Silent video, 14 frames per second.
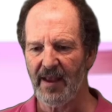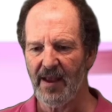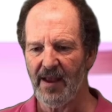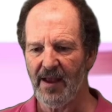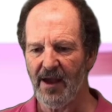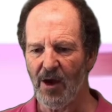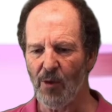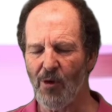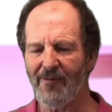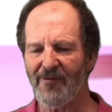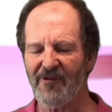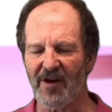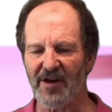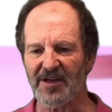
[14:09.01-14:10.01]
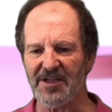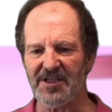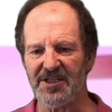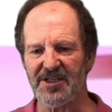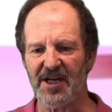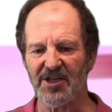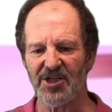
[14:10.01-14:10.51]
A warm front is
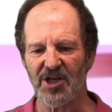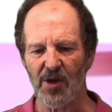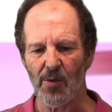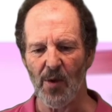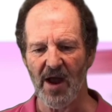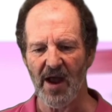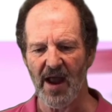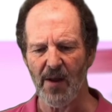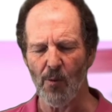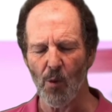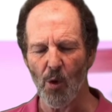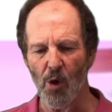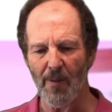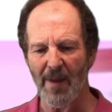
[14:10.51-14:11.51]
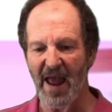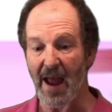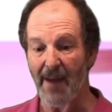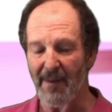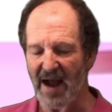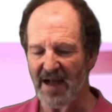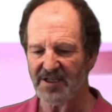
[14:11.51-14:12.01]
essentially where a warm air
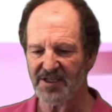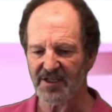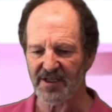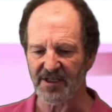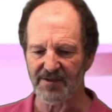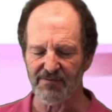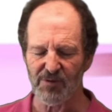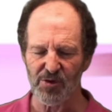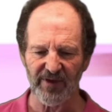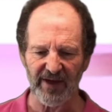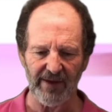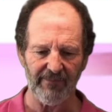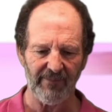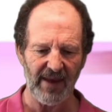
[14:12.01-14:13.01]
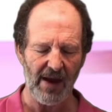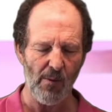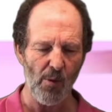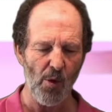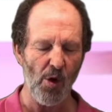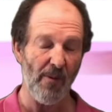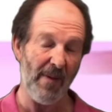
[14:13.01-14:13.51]
mass is moving. Now,
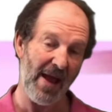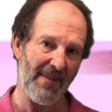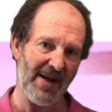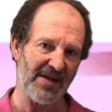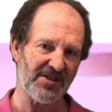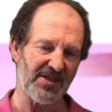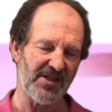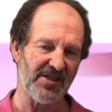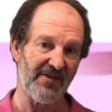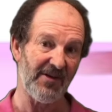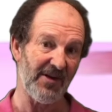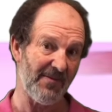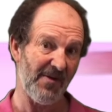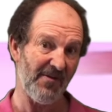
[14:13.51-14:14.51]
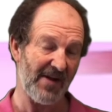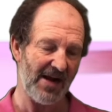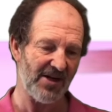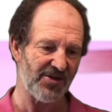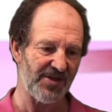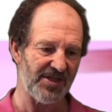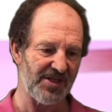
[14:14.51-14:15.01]
warm air masses have a number of
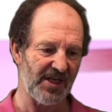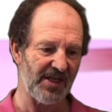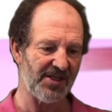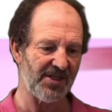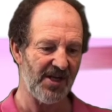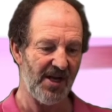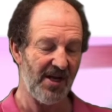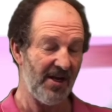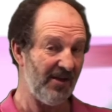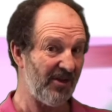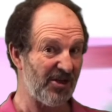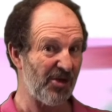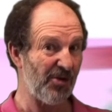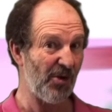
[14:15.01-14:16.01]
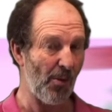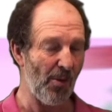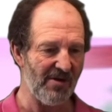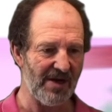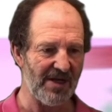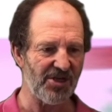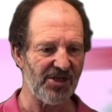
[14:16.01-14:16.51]
characteristics. The two that
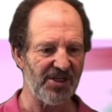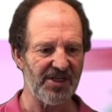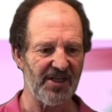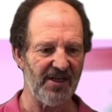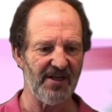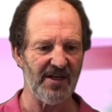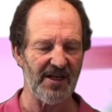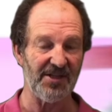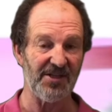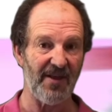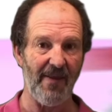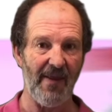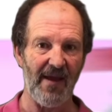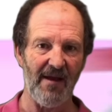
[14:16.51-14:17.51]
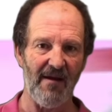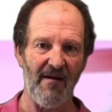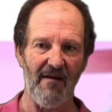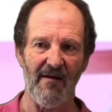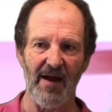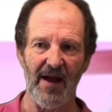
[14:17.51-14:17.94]
we're interested in is that they are